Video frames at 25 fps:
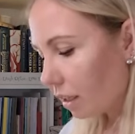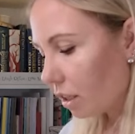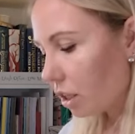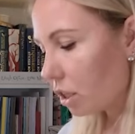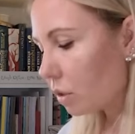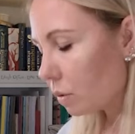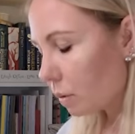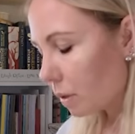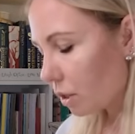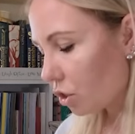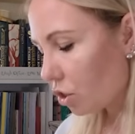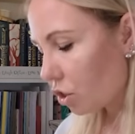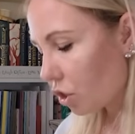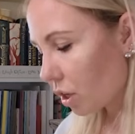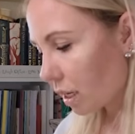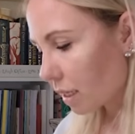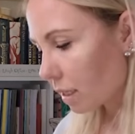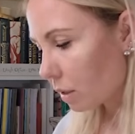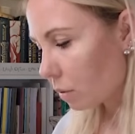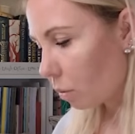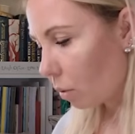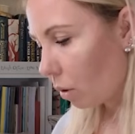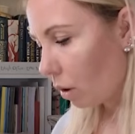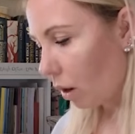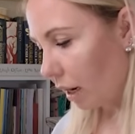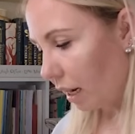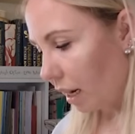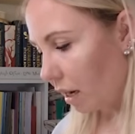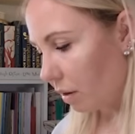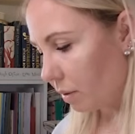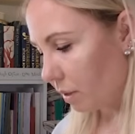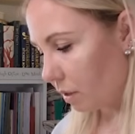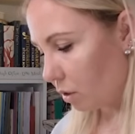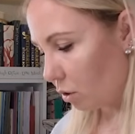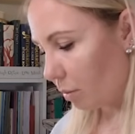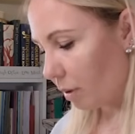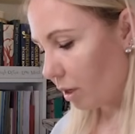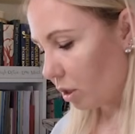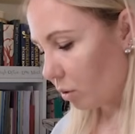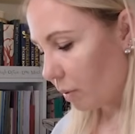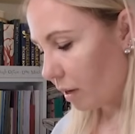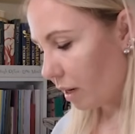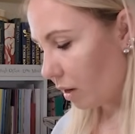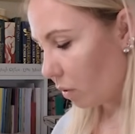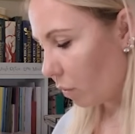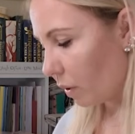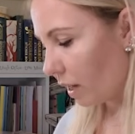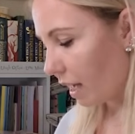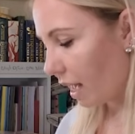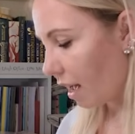this will just work out so much
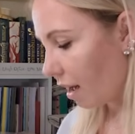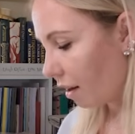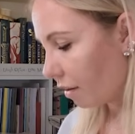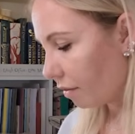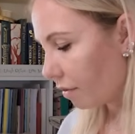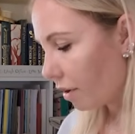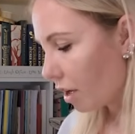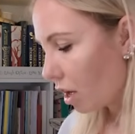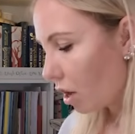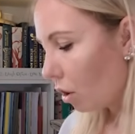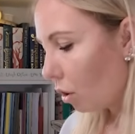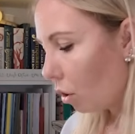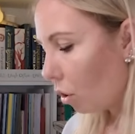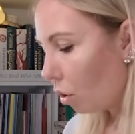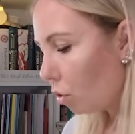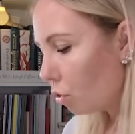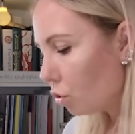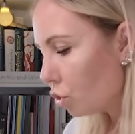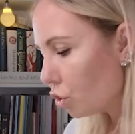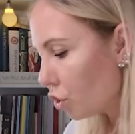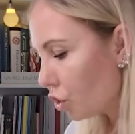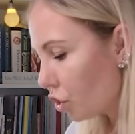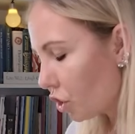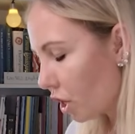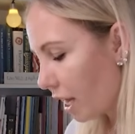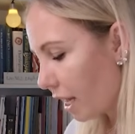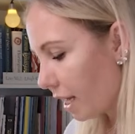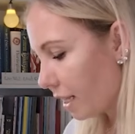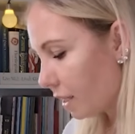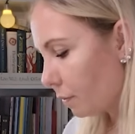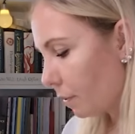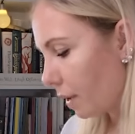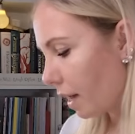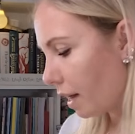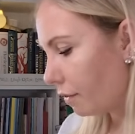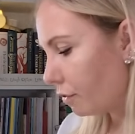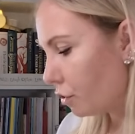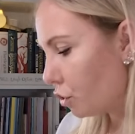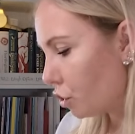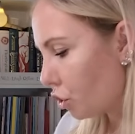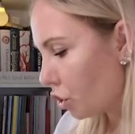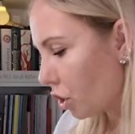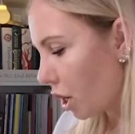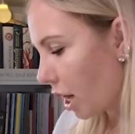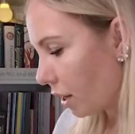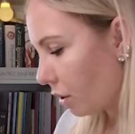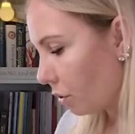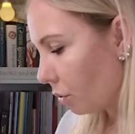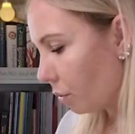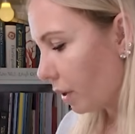better. We have all shades, we have
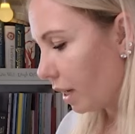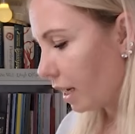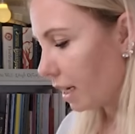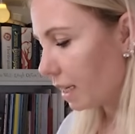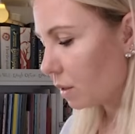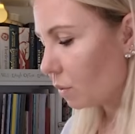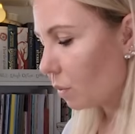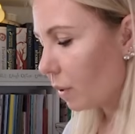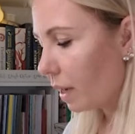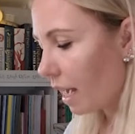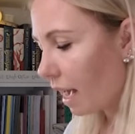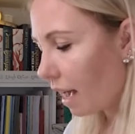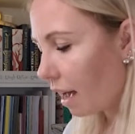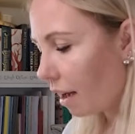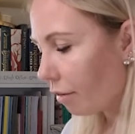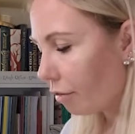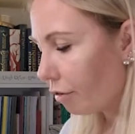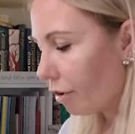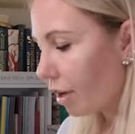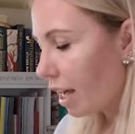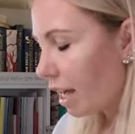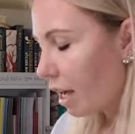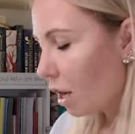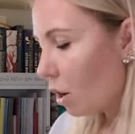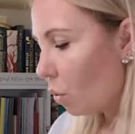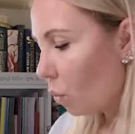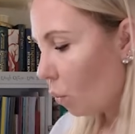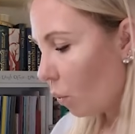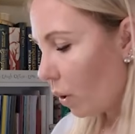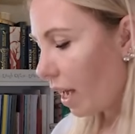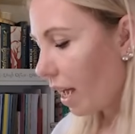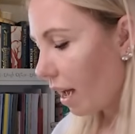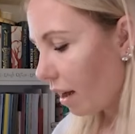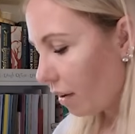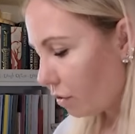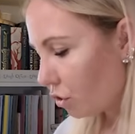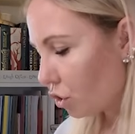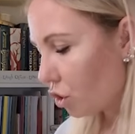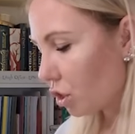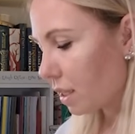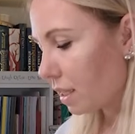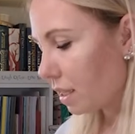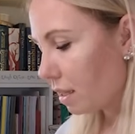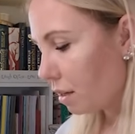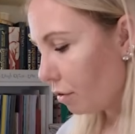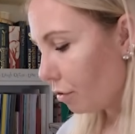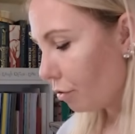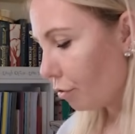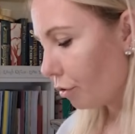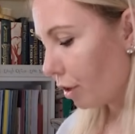shadowings, we have just
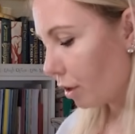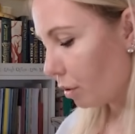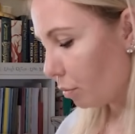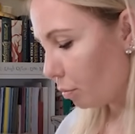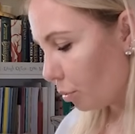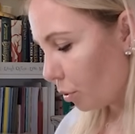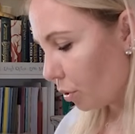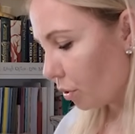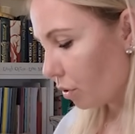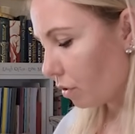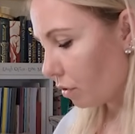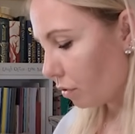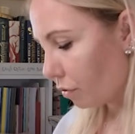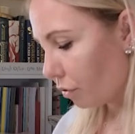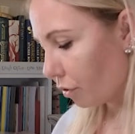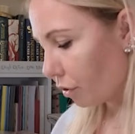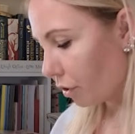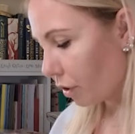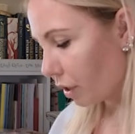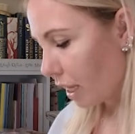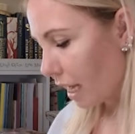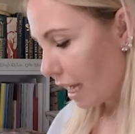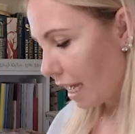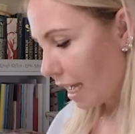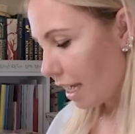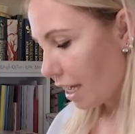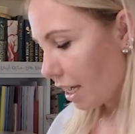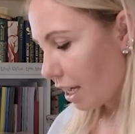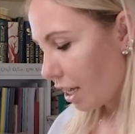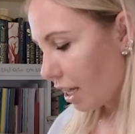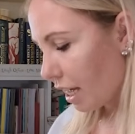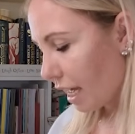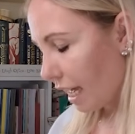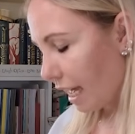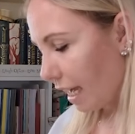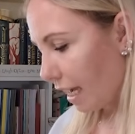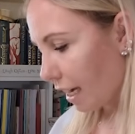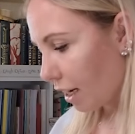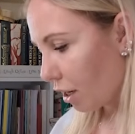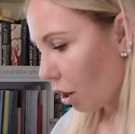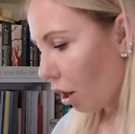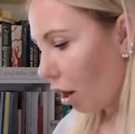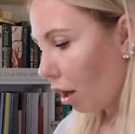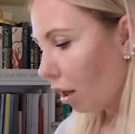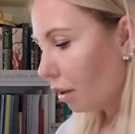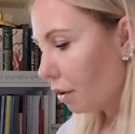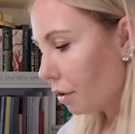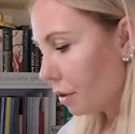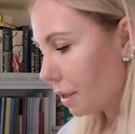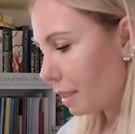different beautiful
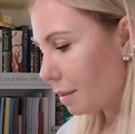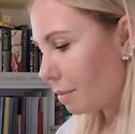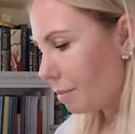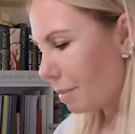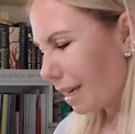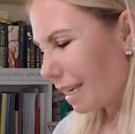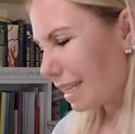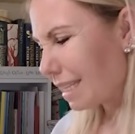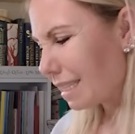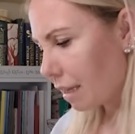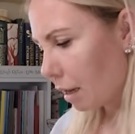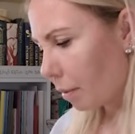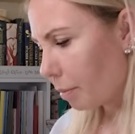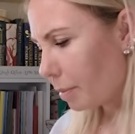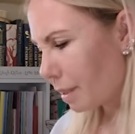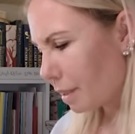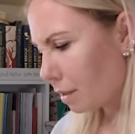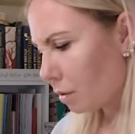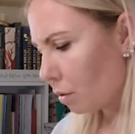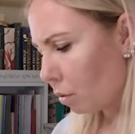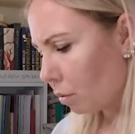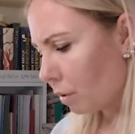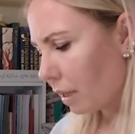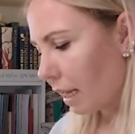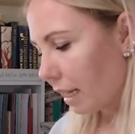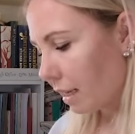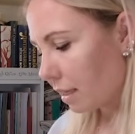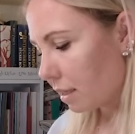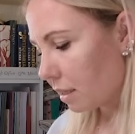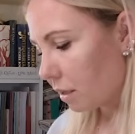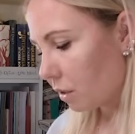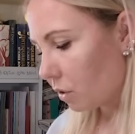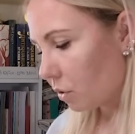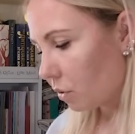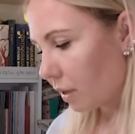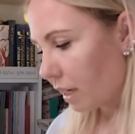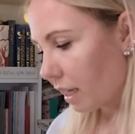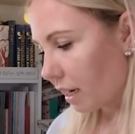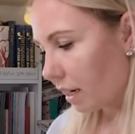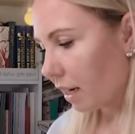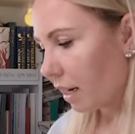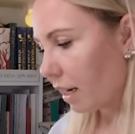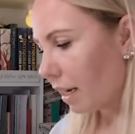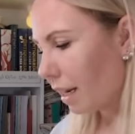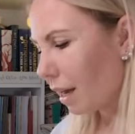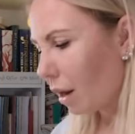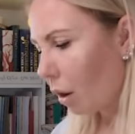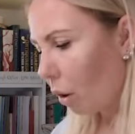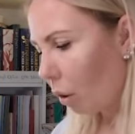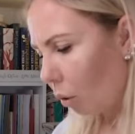colors mixed up so nicely together.
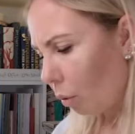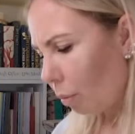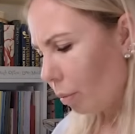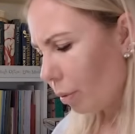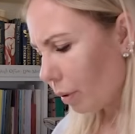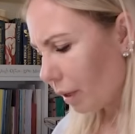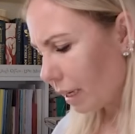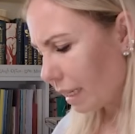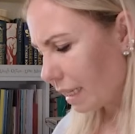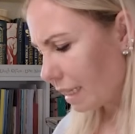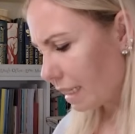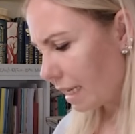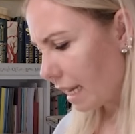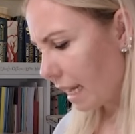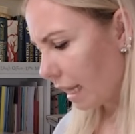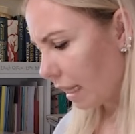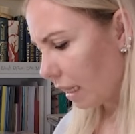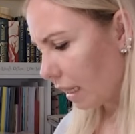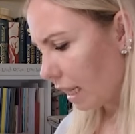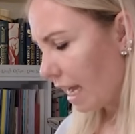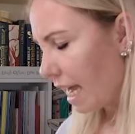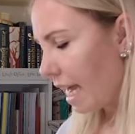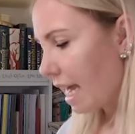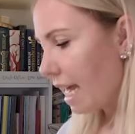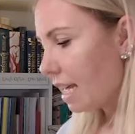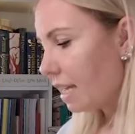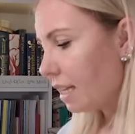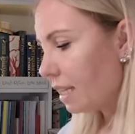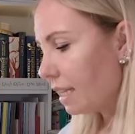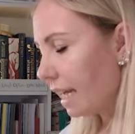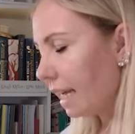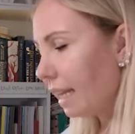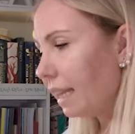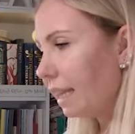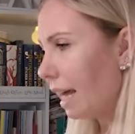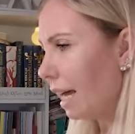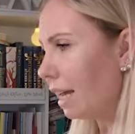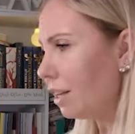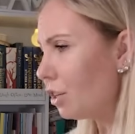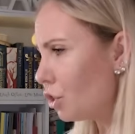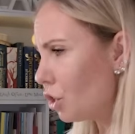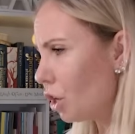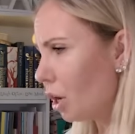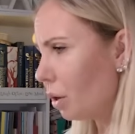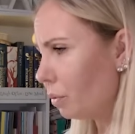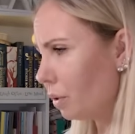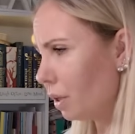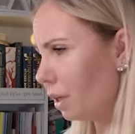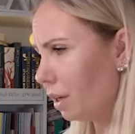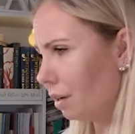And I hope you can tell they're not
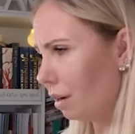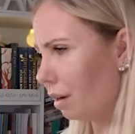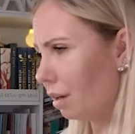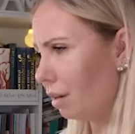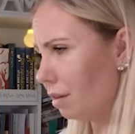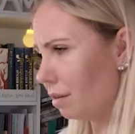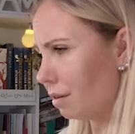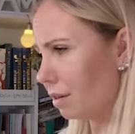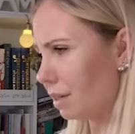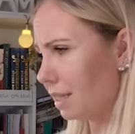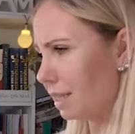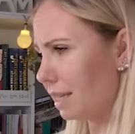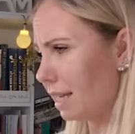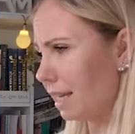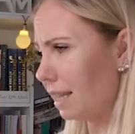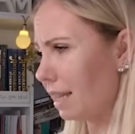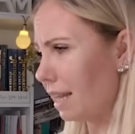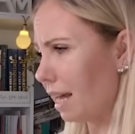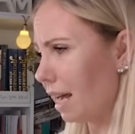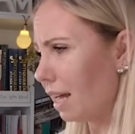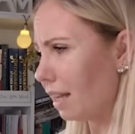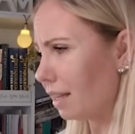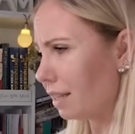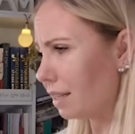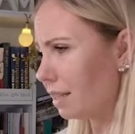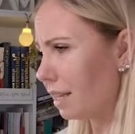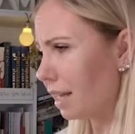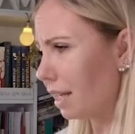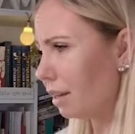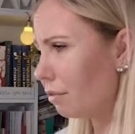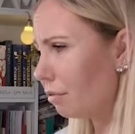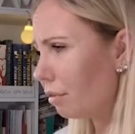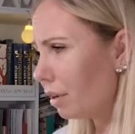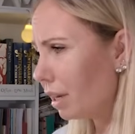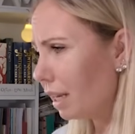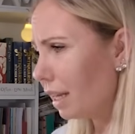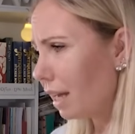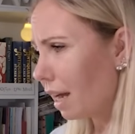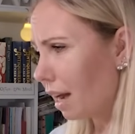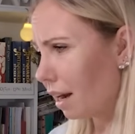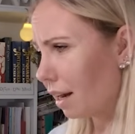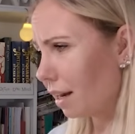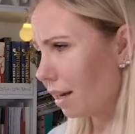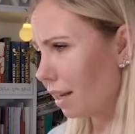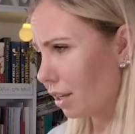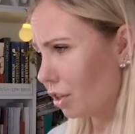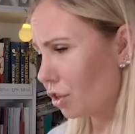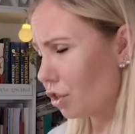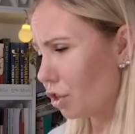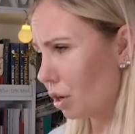shouting colors. They really are
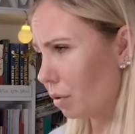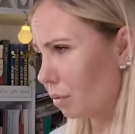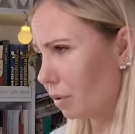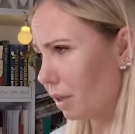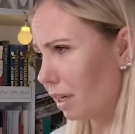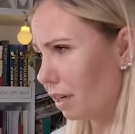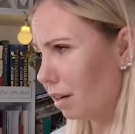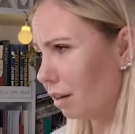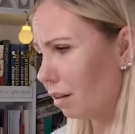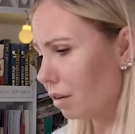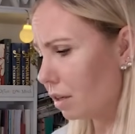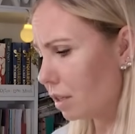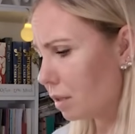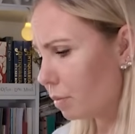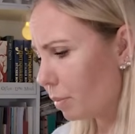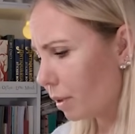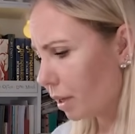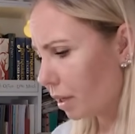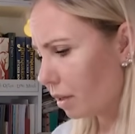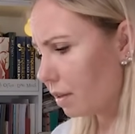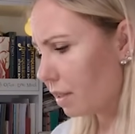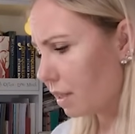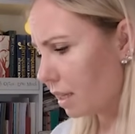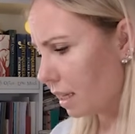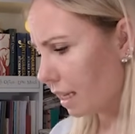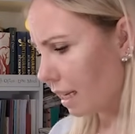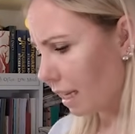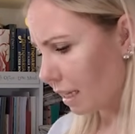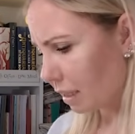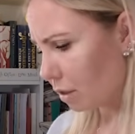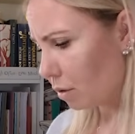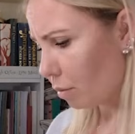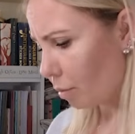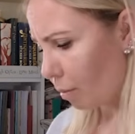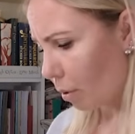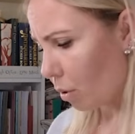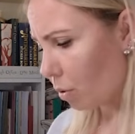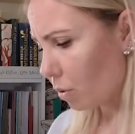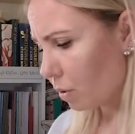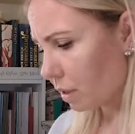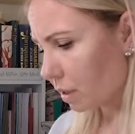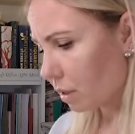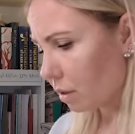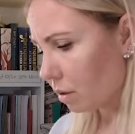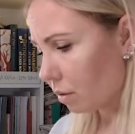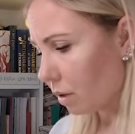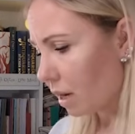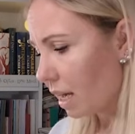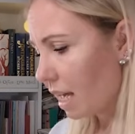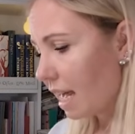not shouting colors because they're not supposed
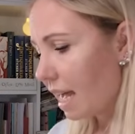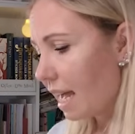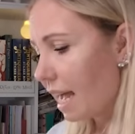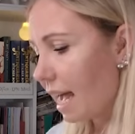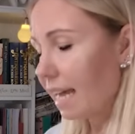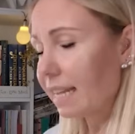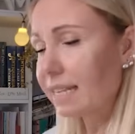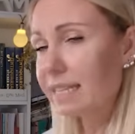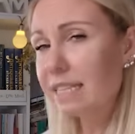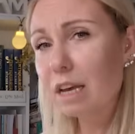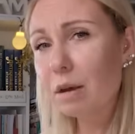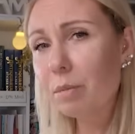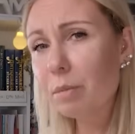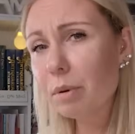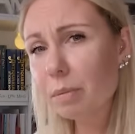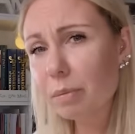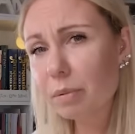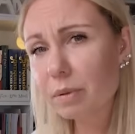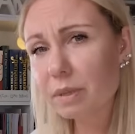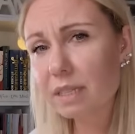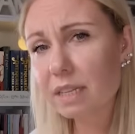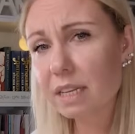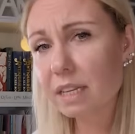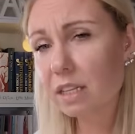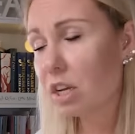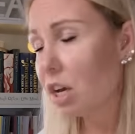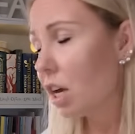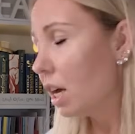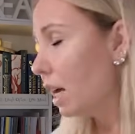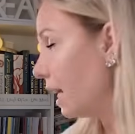to. And some people said